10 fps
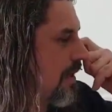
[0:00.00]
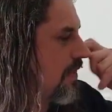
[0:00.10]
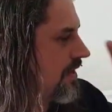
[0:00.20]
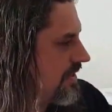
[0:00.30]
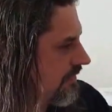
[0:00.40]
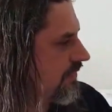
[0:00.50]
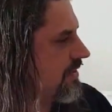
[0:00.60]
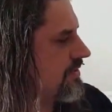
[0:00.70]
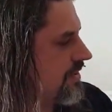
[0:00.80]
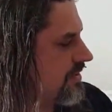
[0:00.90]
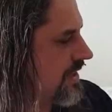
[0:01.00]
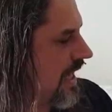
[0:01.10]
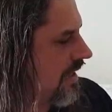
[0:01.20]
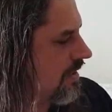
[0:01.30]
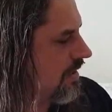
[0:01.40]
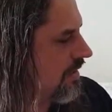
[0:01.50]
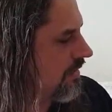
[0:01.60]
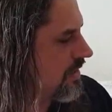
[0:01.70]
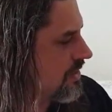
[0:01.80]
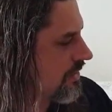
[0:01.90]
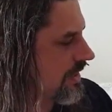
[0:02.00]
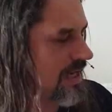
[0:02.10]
The difference that you can